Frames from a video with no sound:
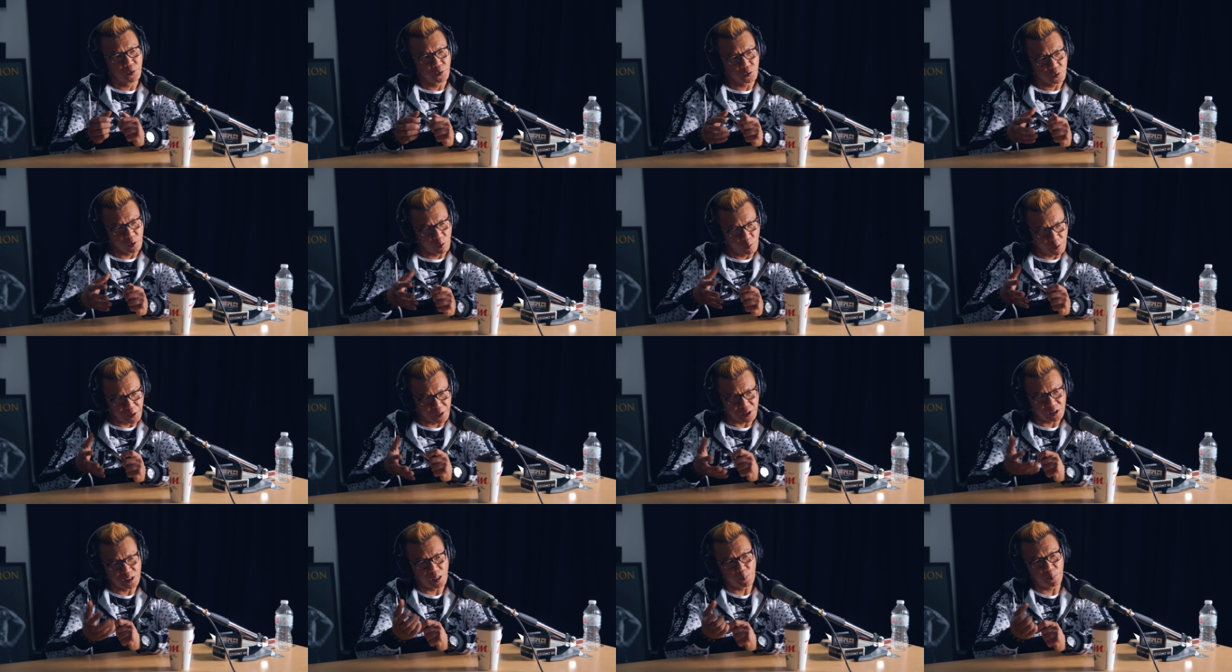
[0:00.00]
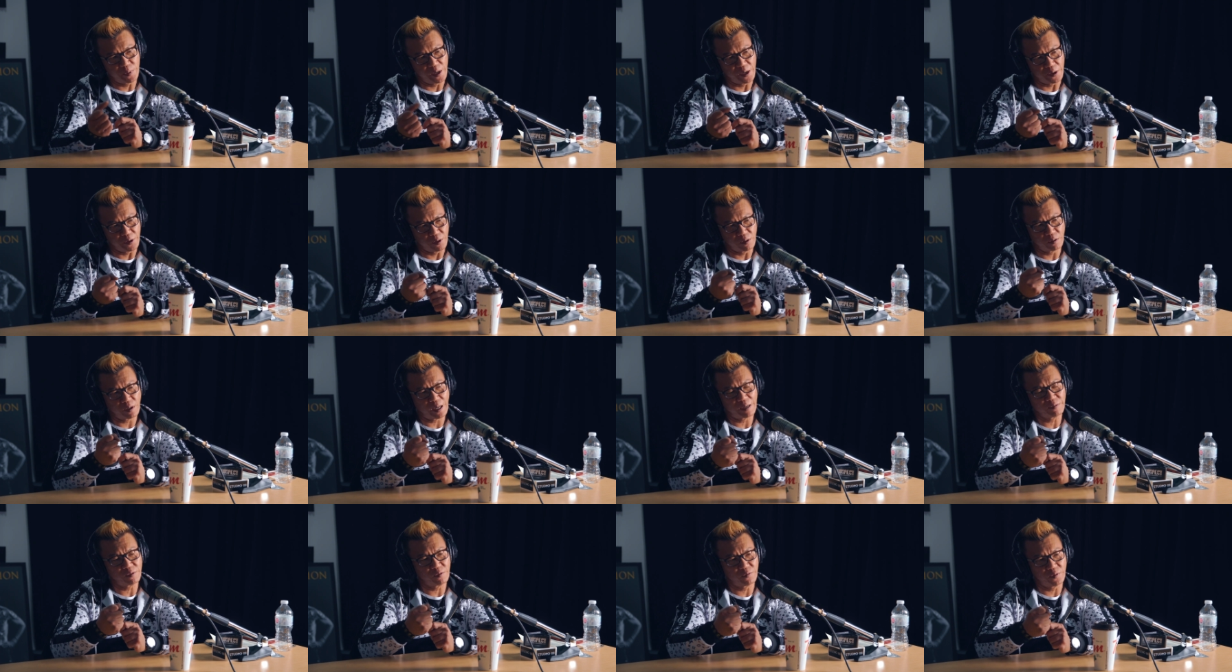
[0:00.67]
So when you slip it in, you
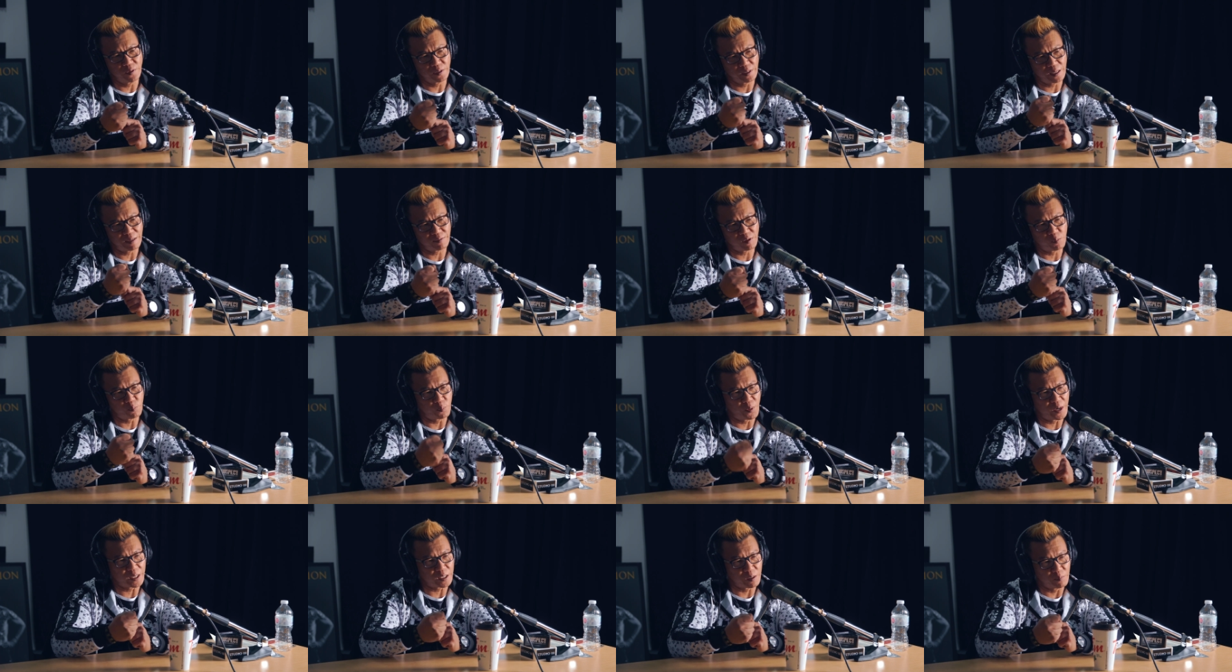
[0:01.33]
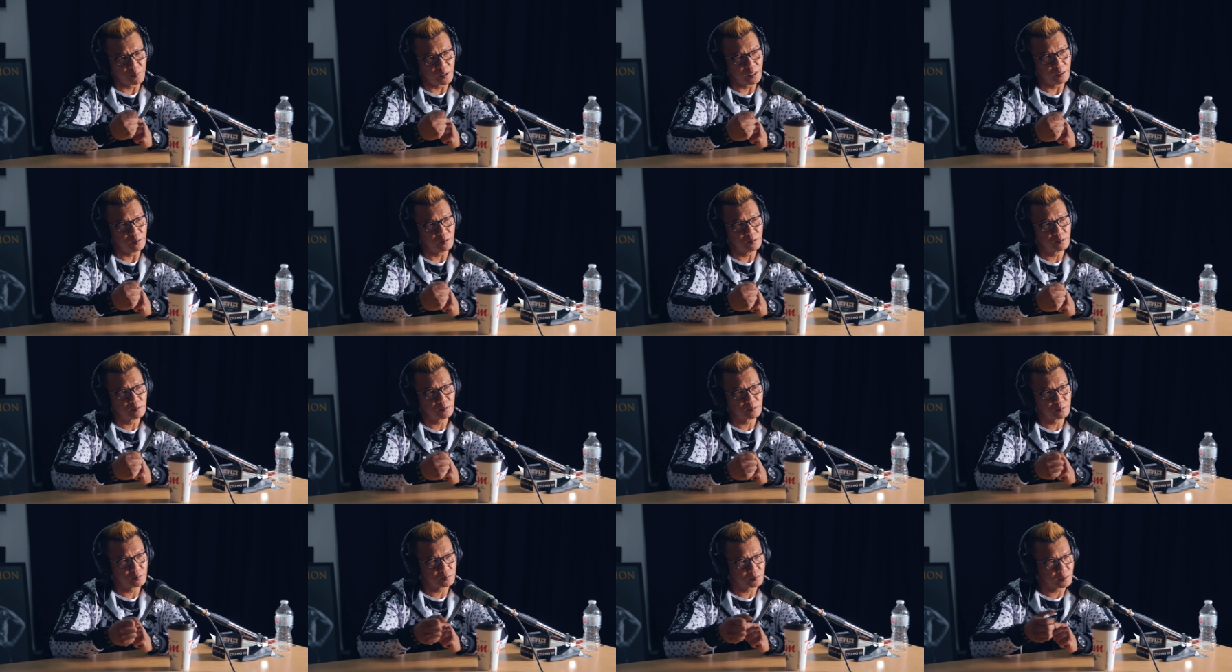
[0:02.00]
don't have to feel you have to break them in.
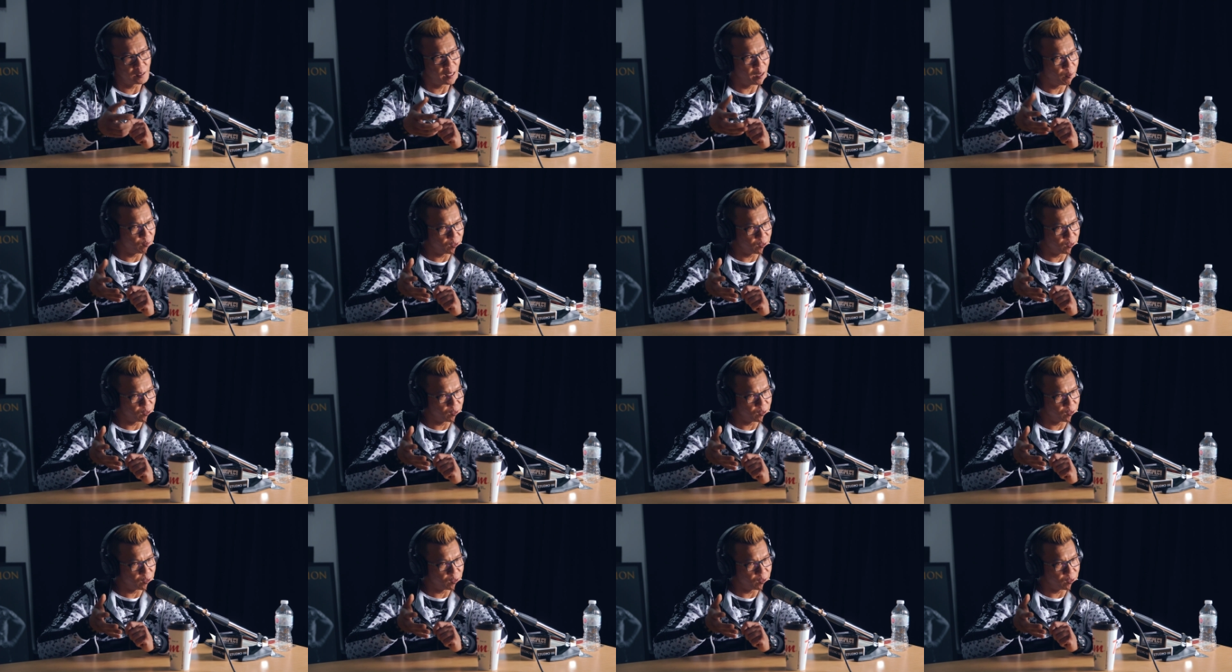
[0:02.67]
See how